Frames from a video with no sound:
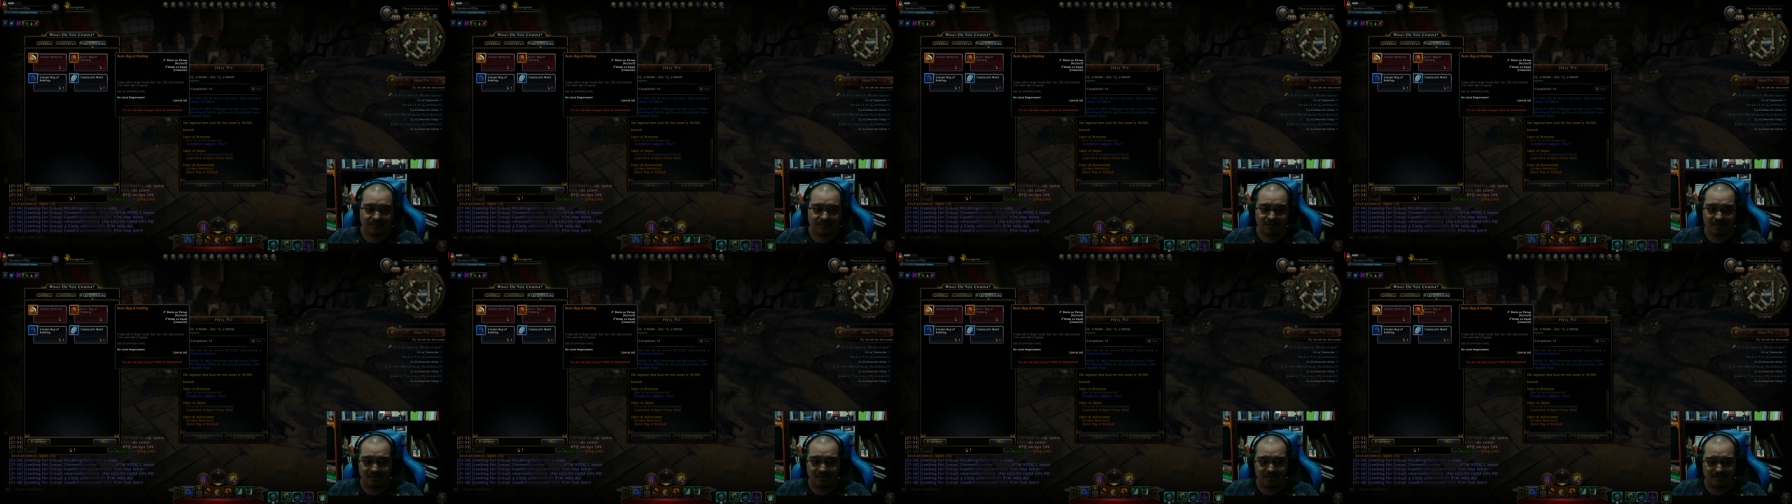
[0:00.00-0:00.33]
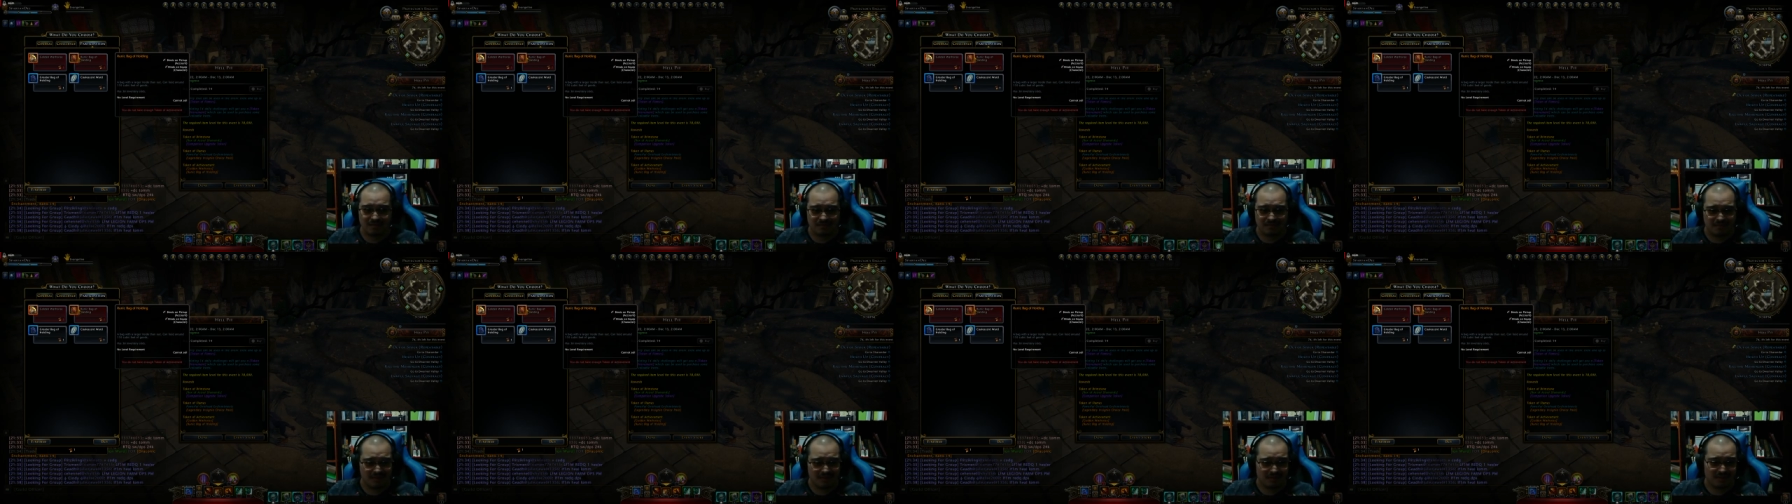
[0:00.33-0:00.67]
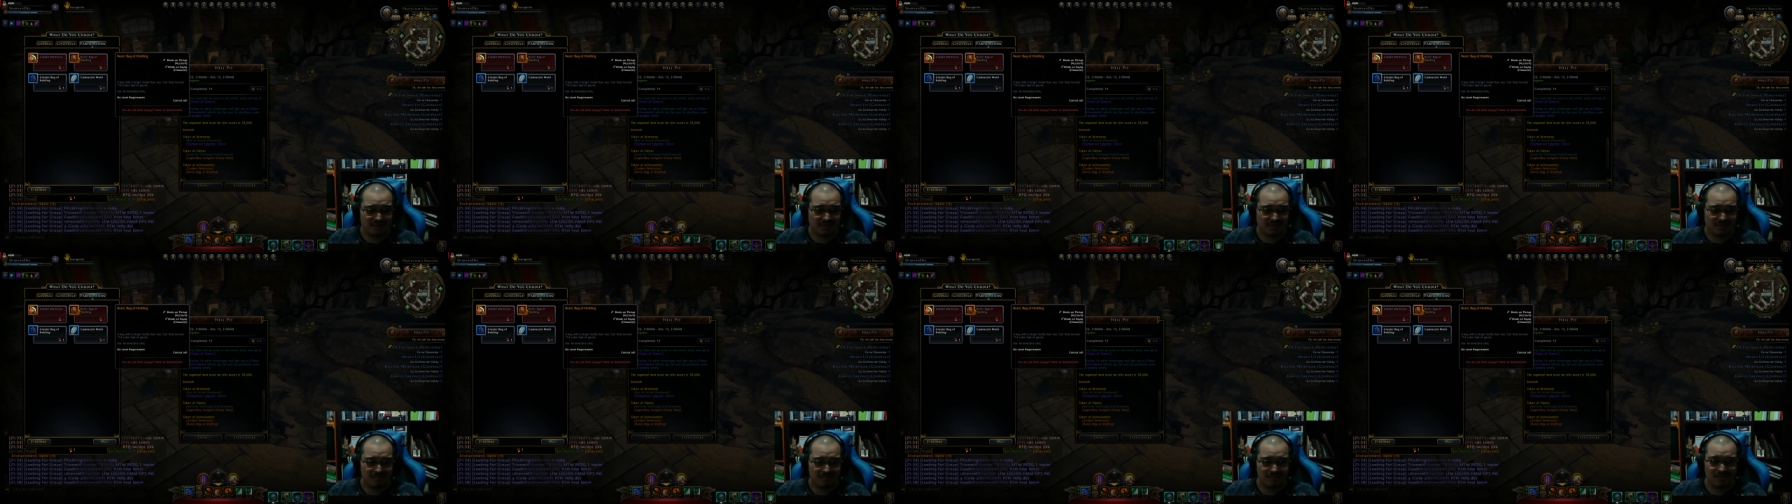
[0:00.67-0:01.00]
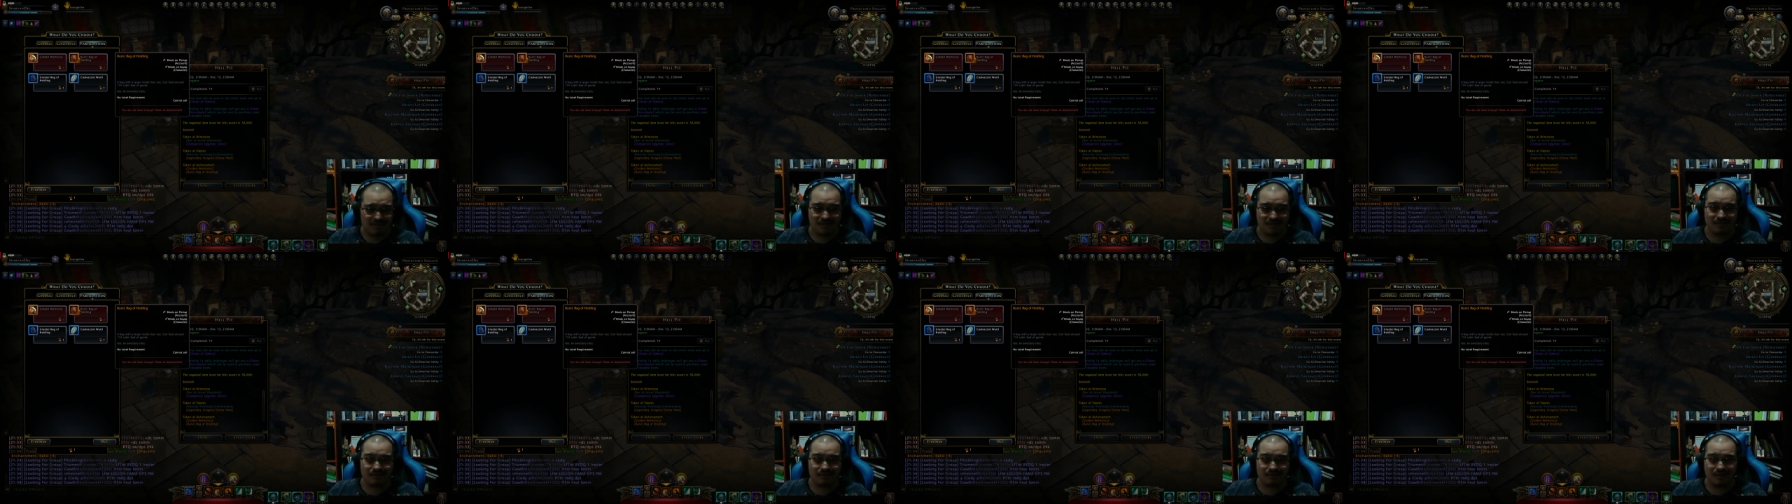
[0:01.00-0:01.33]
uh, but I
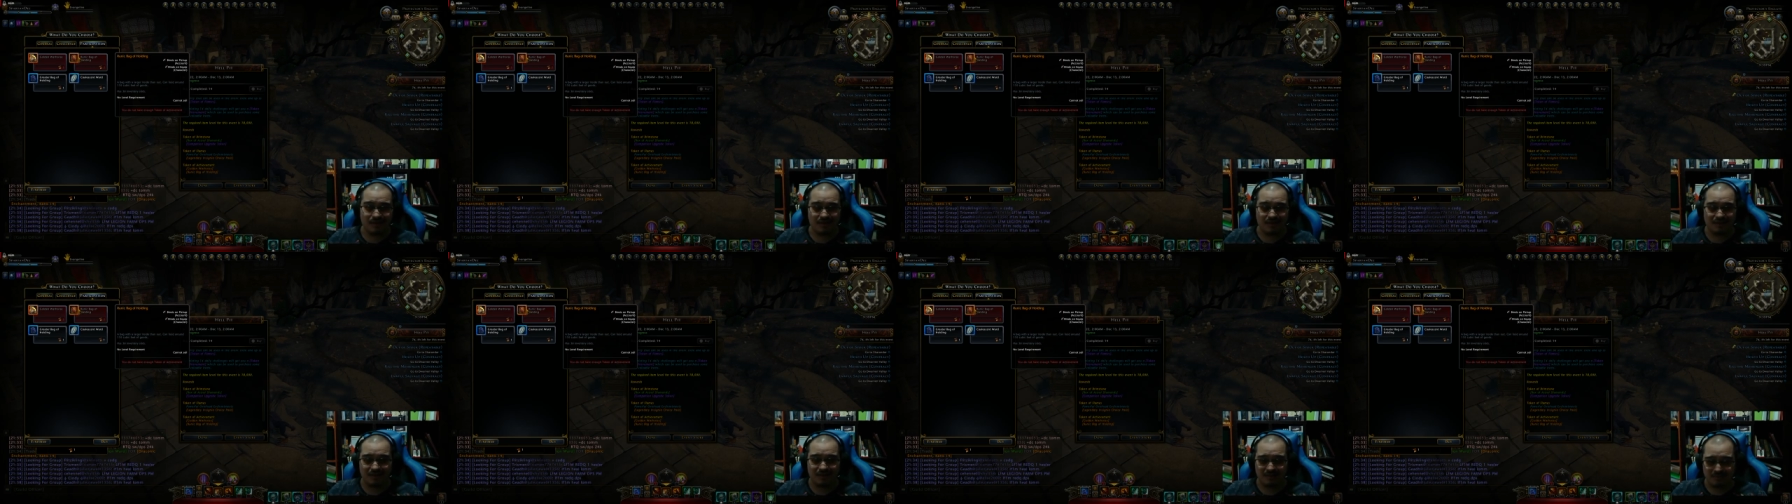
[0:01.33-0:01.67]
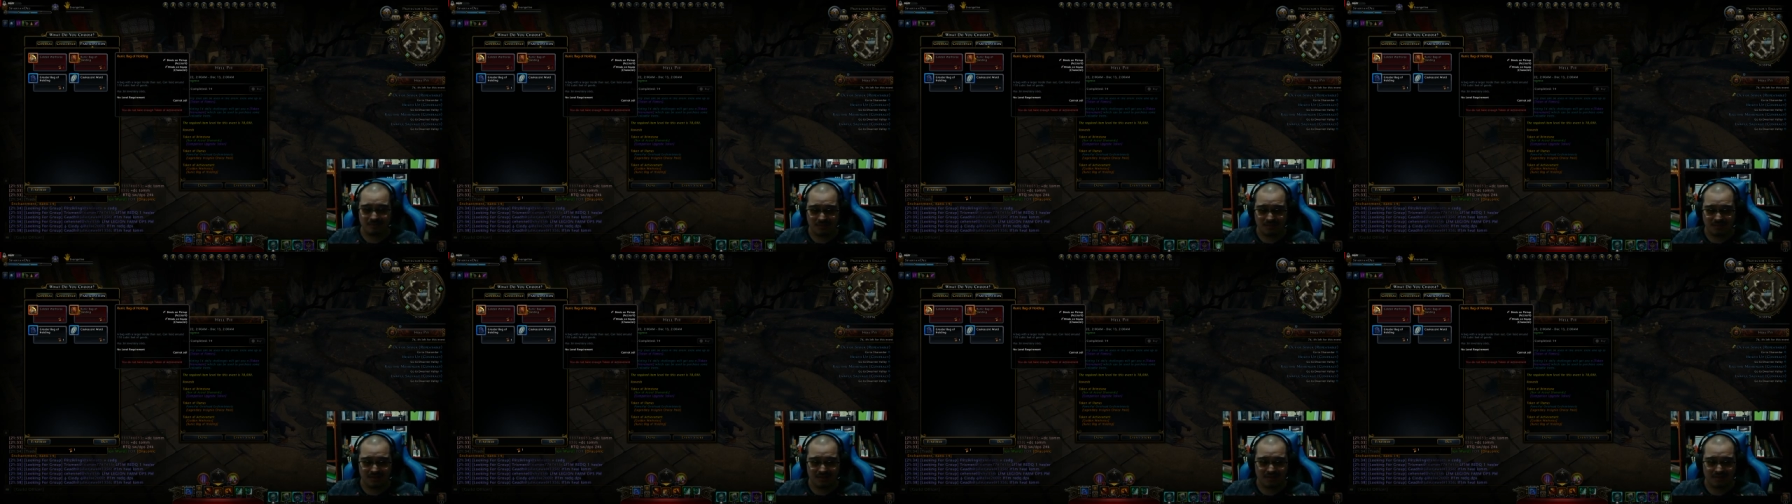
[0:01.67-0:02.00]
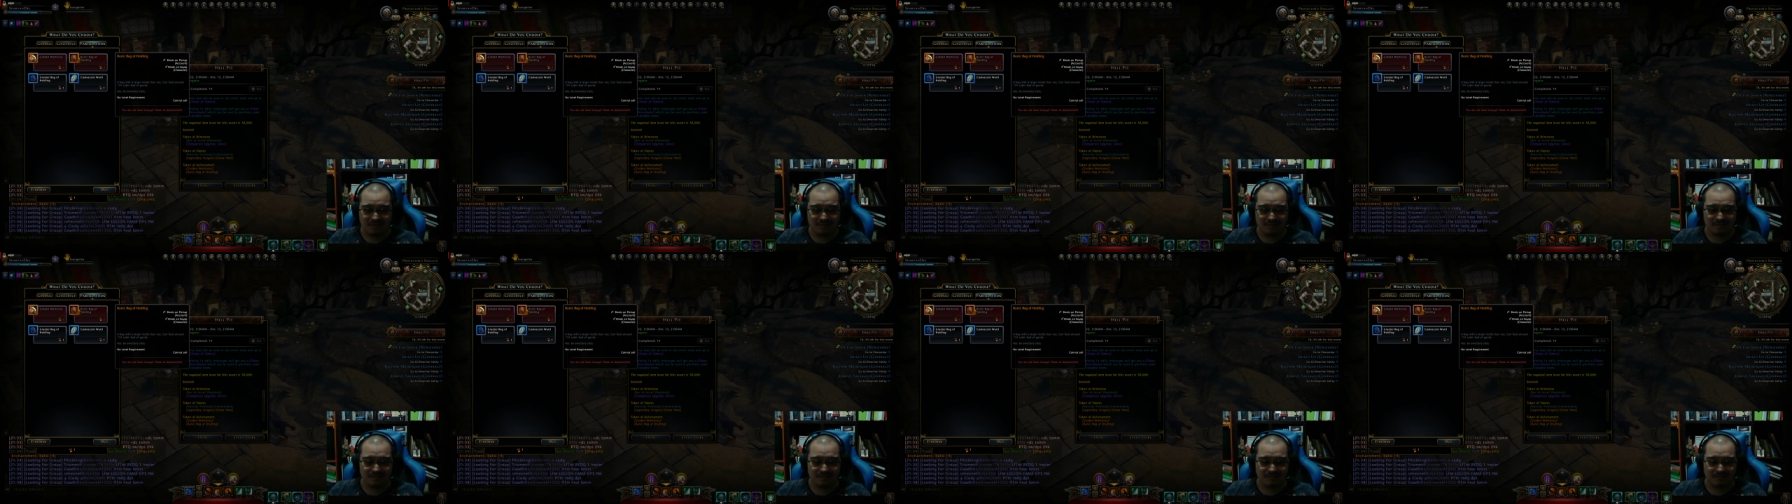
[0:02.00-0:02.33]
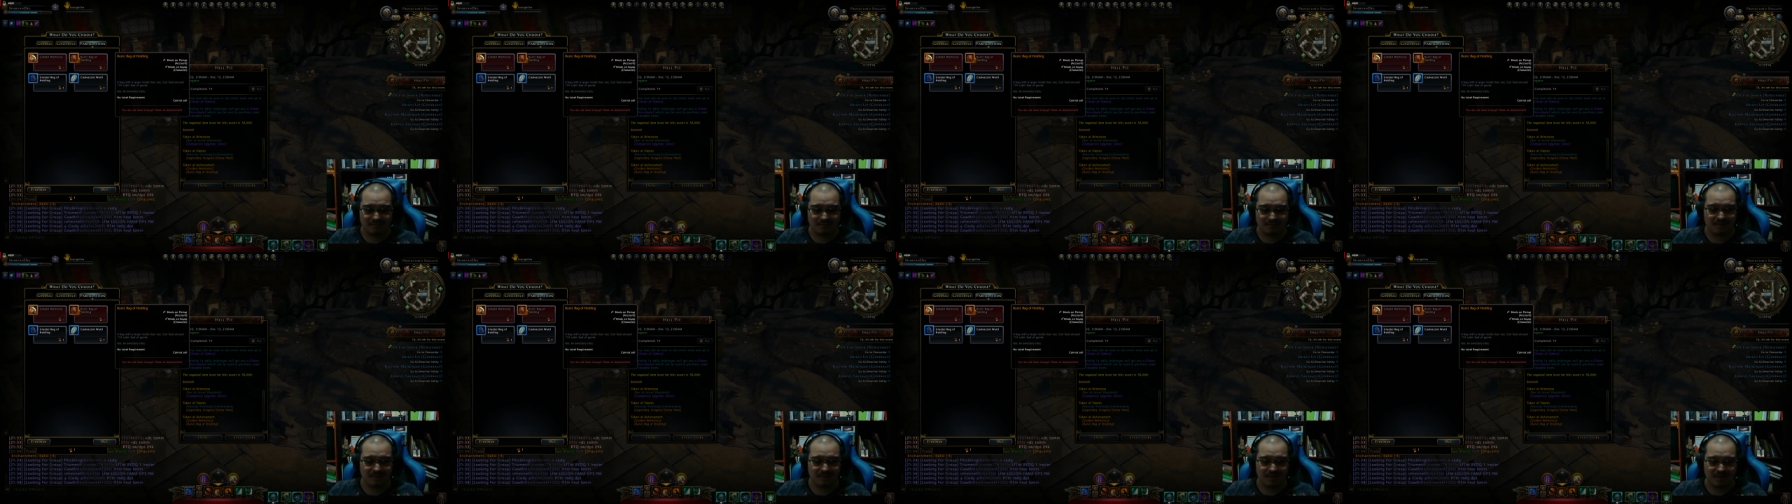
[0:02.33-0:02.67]
believe you can get one
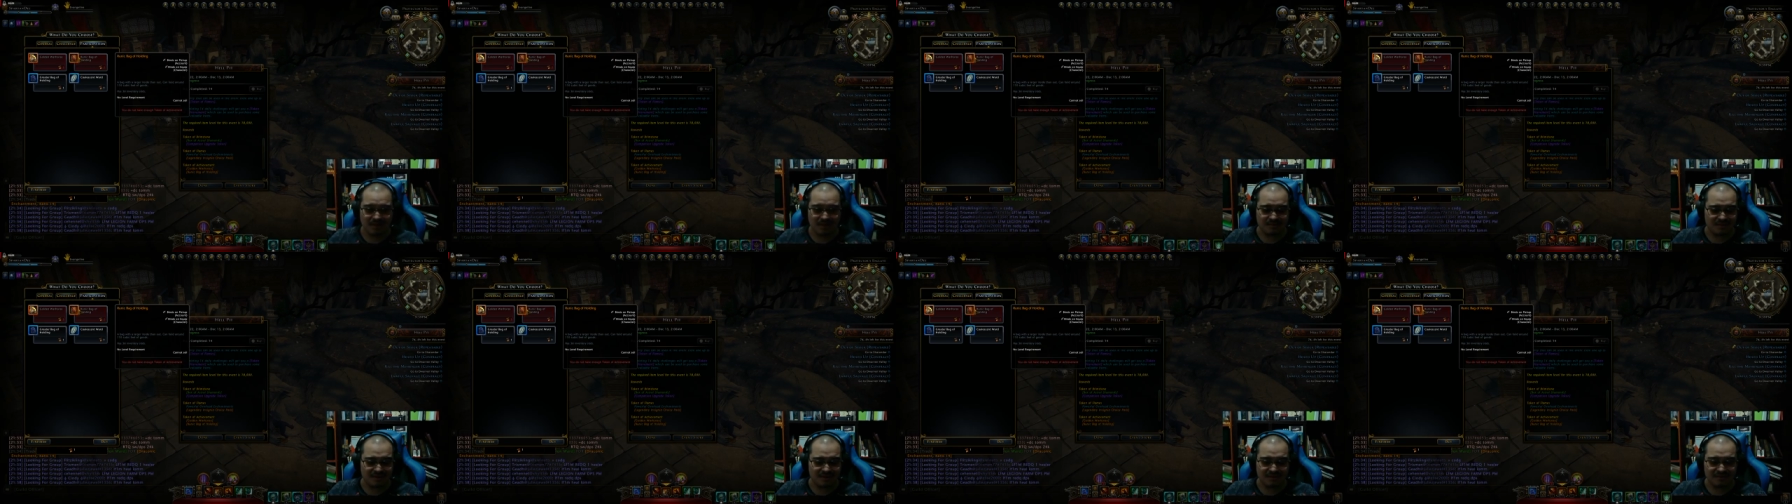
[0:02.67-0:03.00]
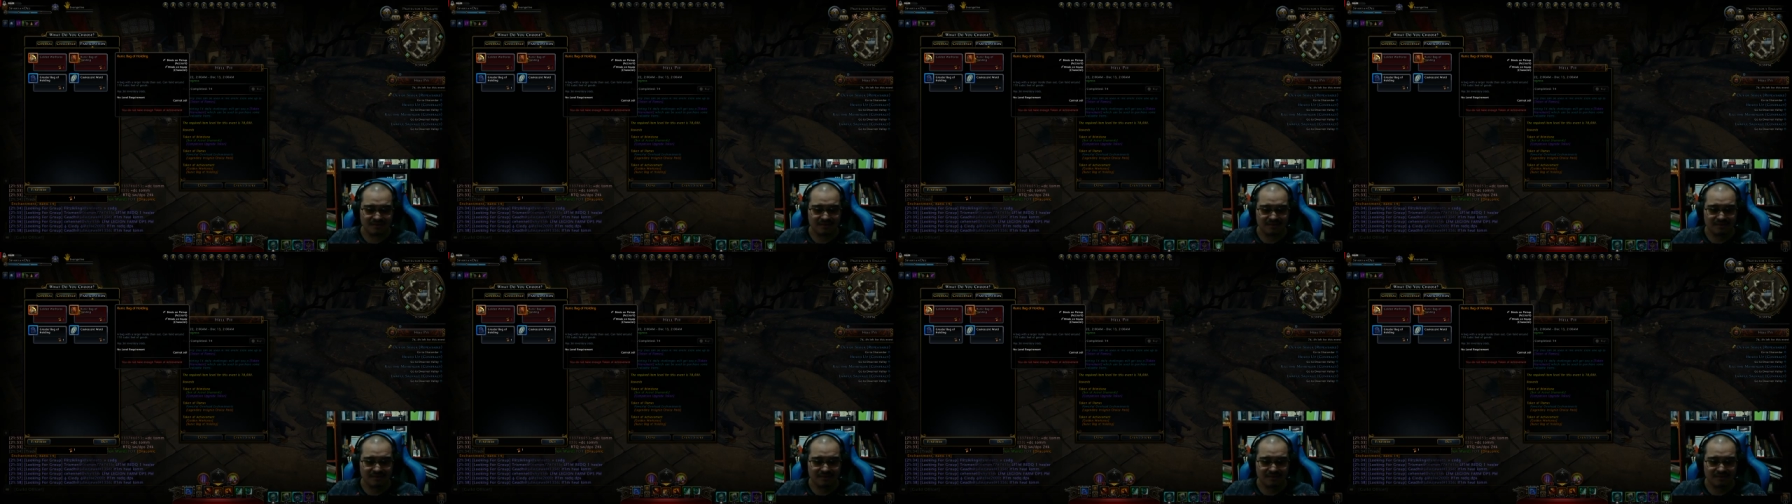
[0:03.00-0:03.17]
from Tiamat.